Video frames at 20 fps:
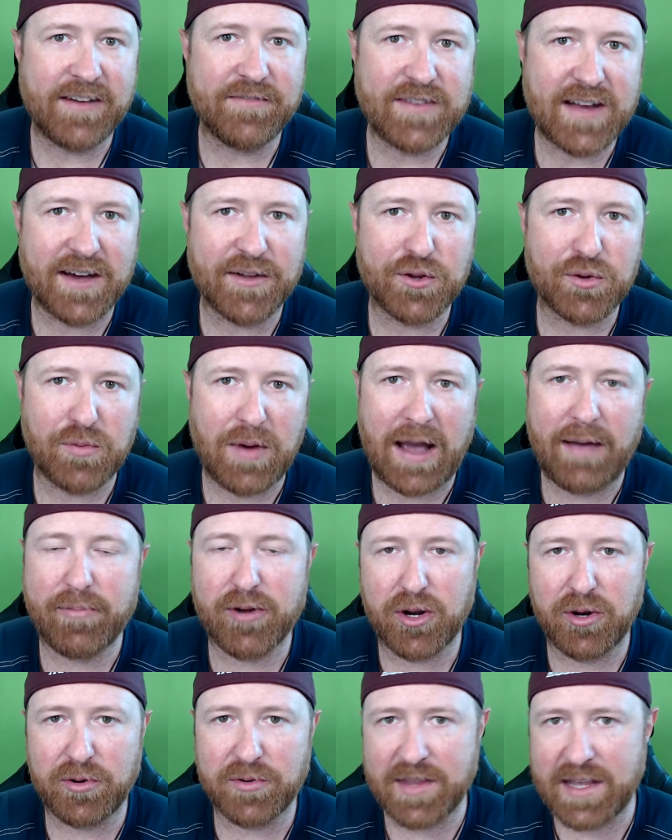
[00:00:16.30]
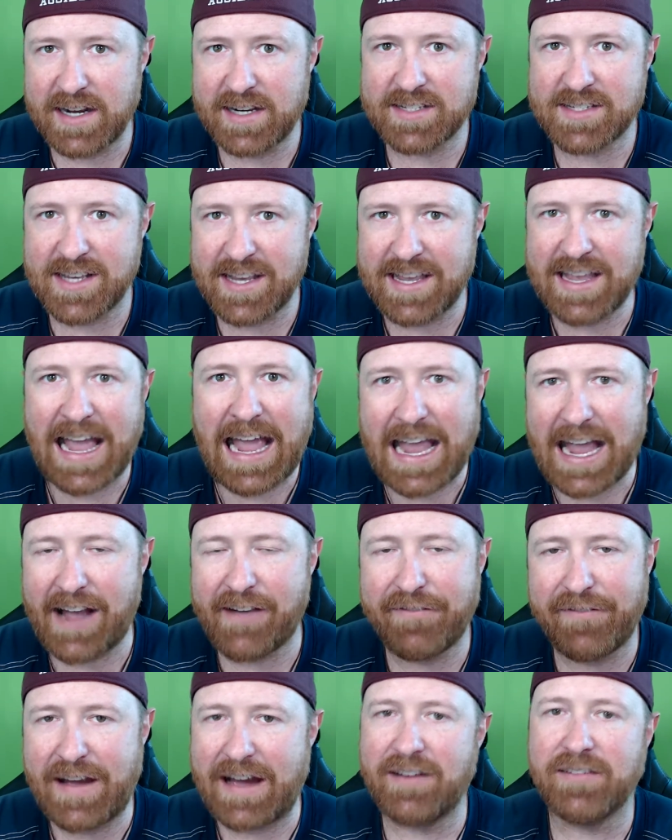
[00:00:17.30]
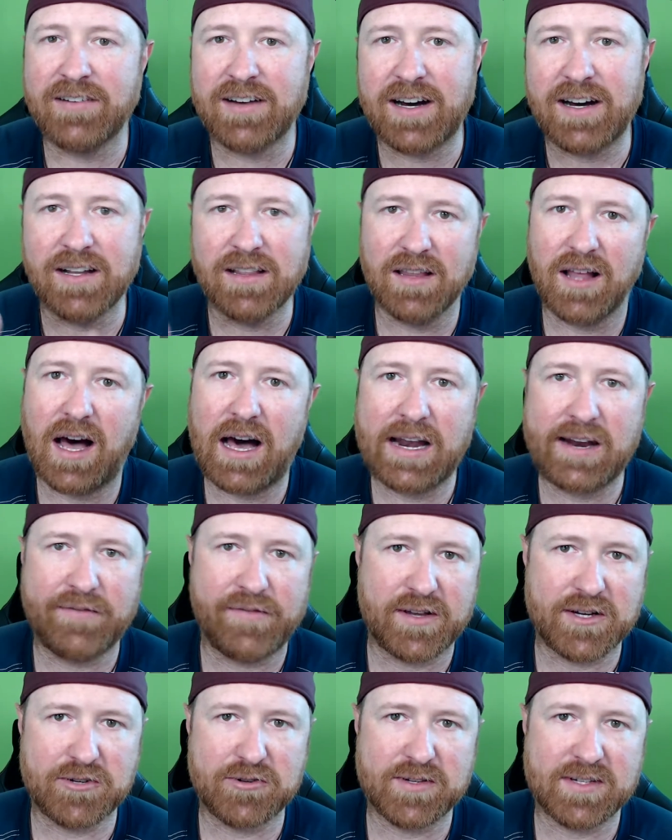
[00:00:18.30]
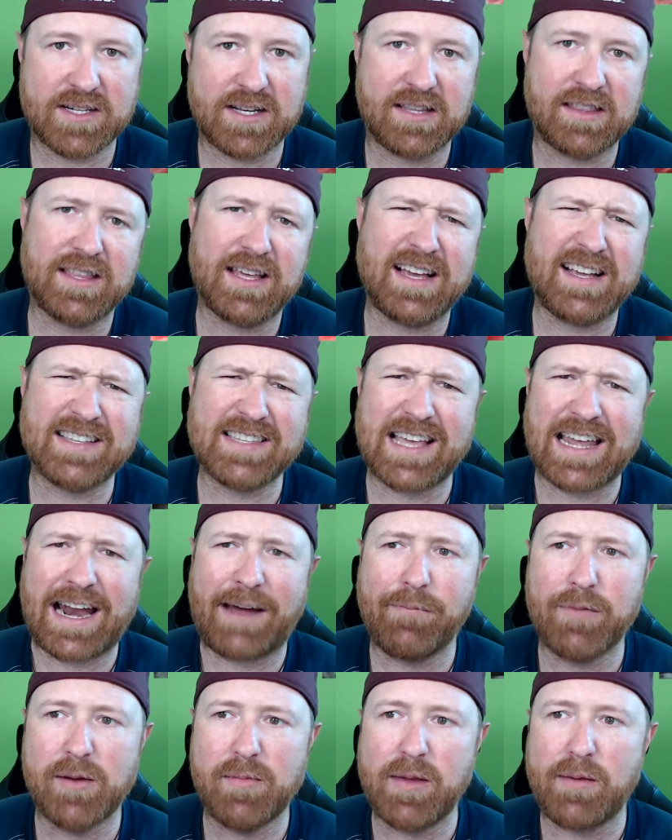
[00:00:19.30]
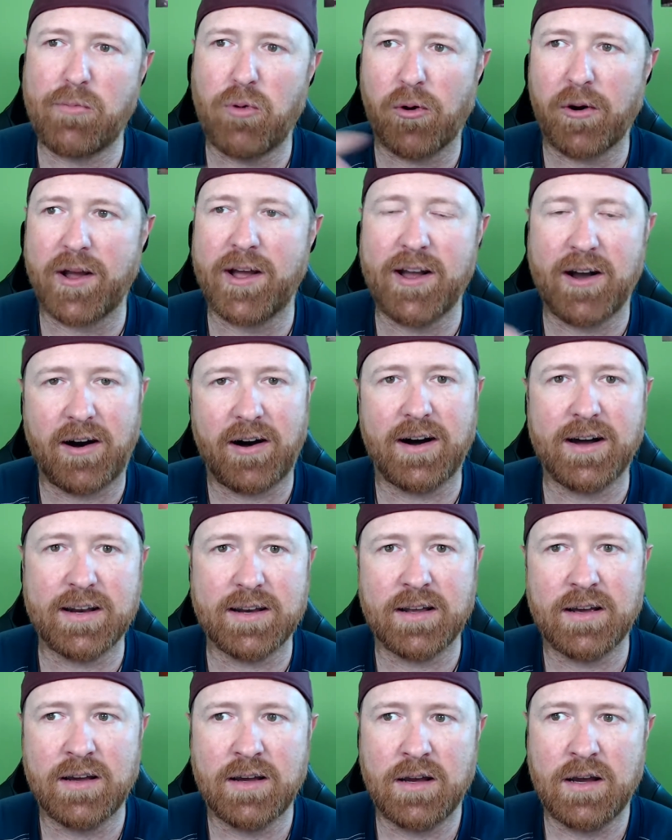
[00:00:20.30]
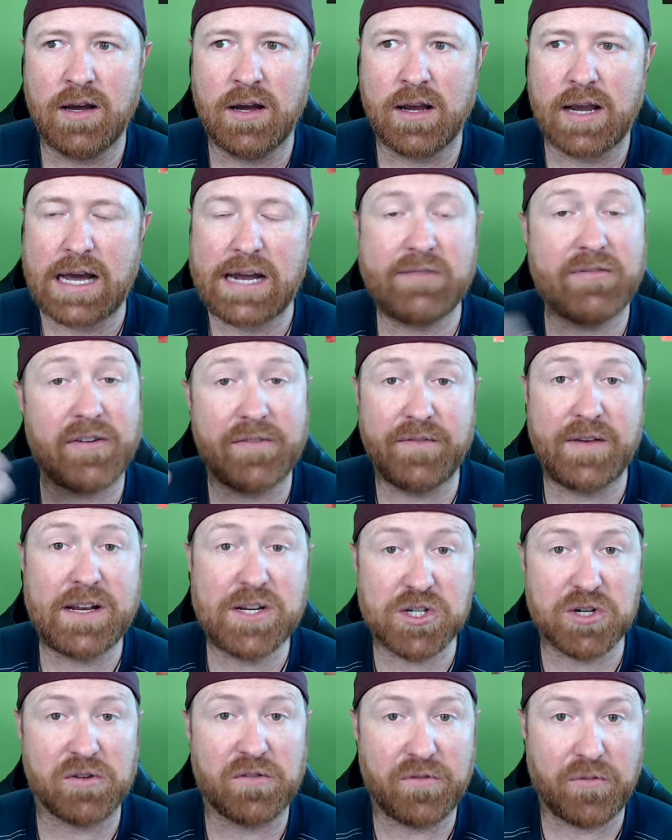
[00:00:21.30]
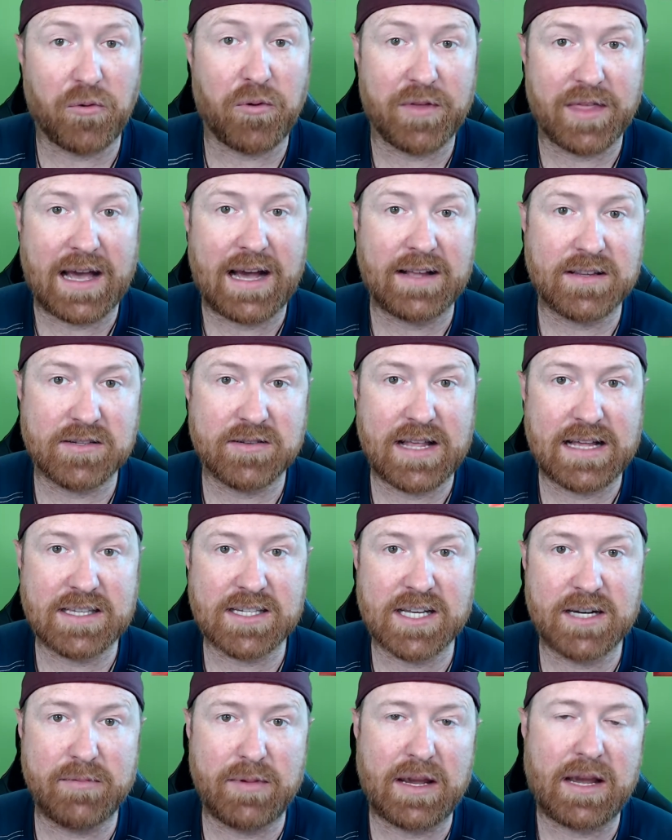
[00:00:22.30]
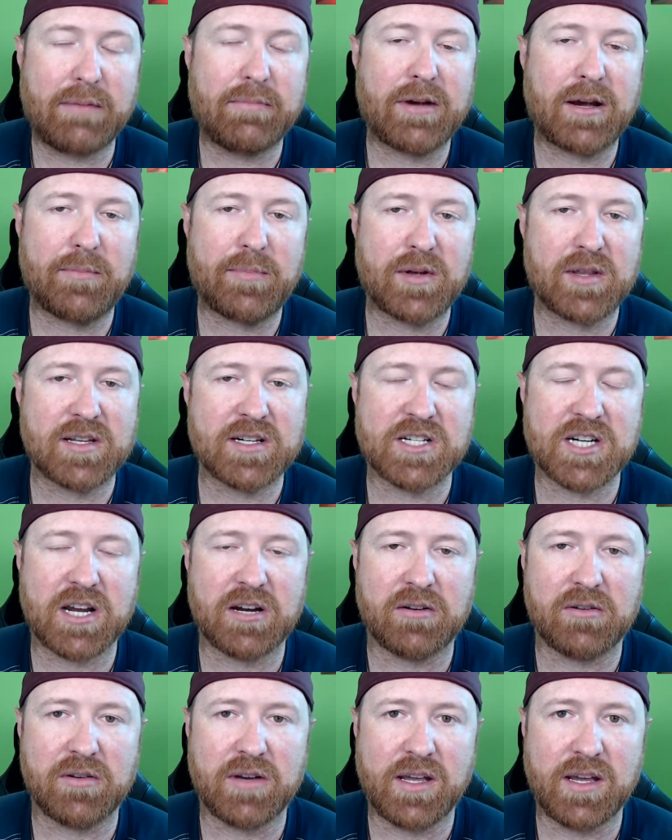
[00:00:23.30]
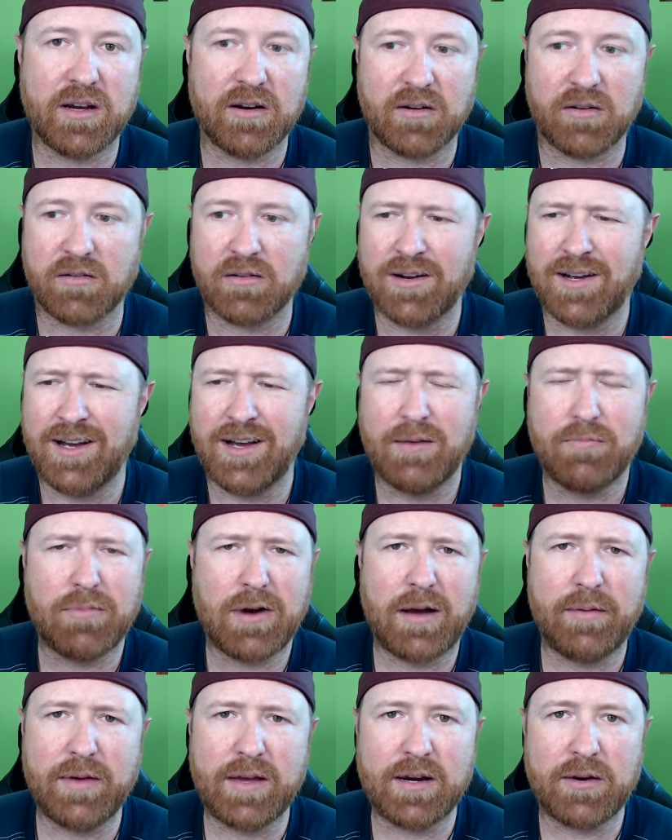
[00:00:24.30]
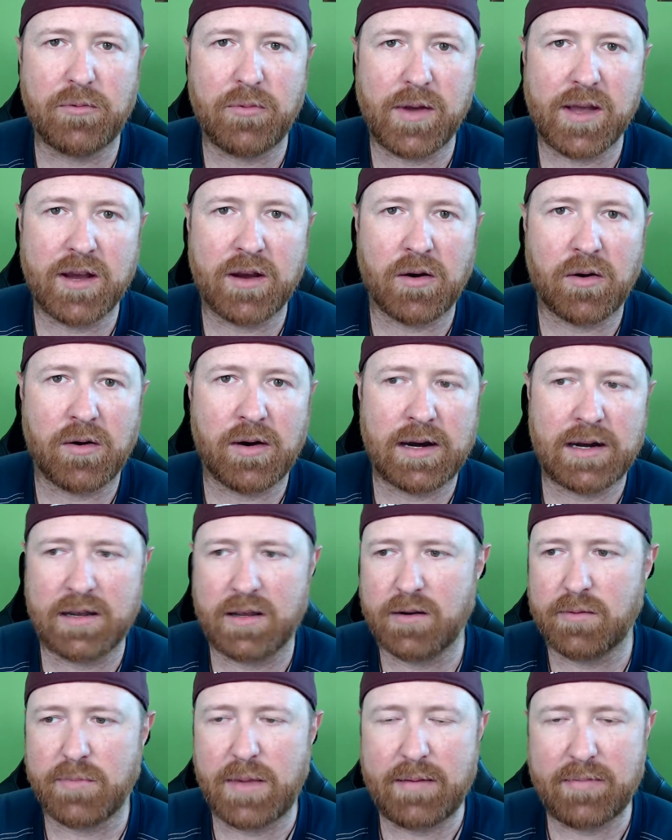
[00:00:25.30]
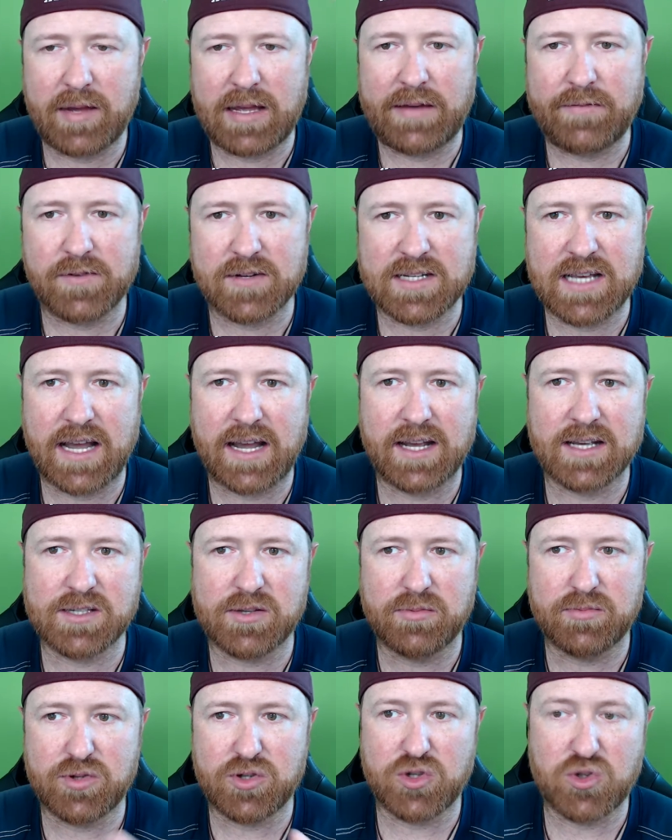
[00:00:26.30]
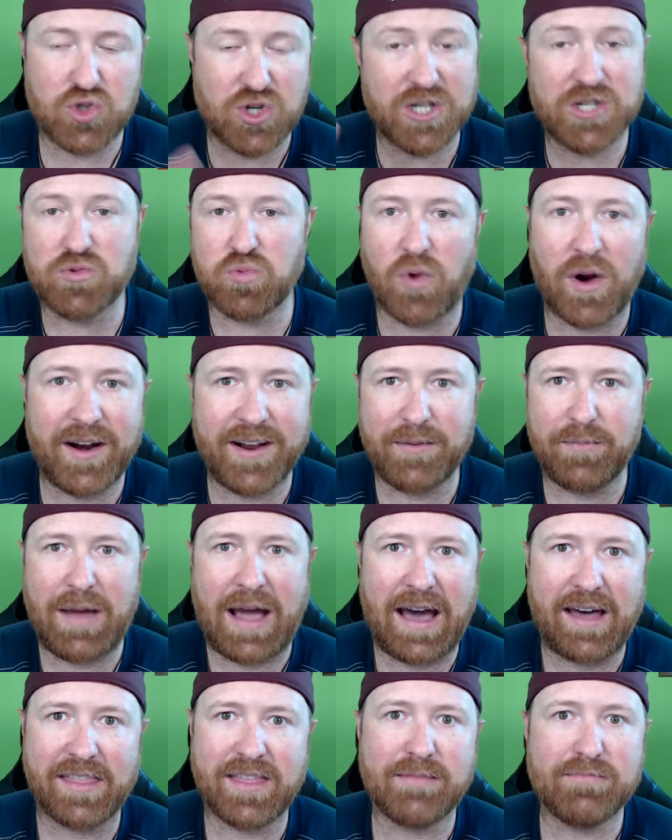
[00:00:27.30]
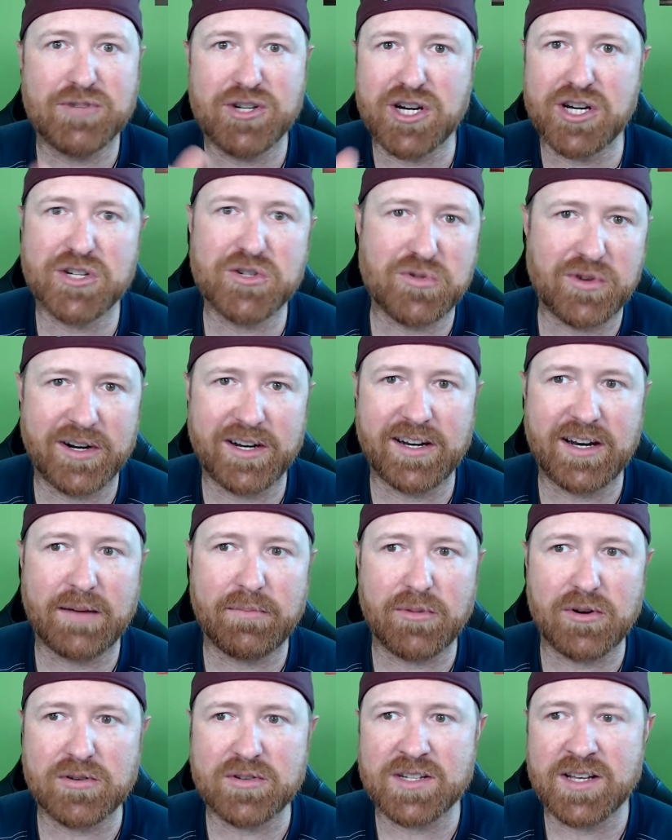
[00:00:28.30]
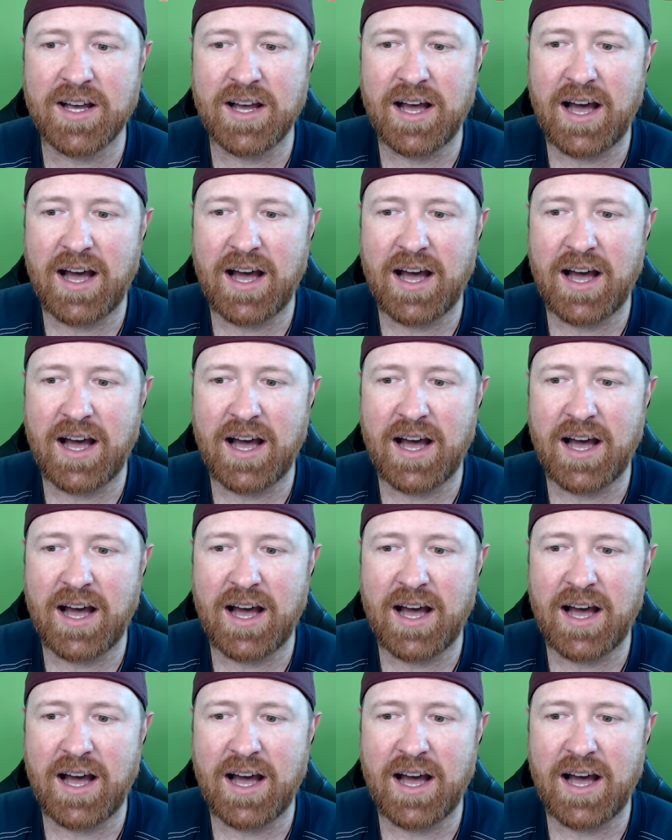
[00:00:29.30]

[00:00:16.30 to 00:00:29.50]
down the rabbit hole that is EA, I found a lot of interesting things, and I'm going to be working on kind of a feature for that. So that's going to be coming up on the channel here probably in a week, maybe give or take, because I'm just running math. I'm just running numbers.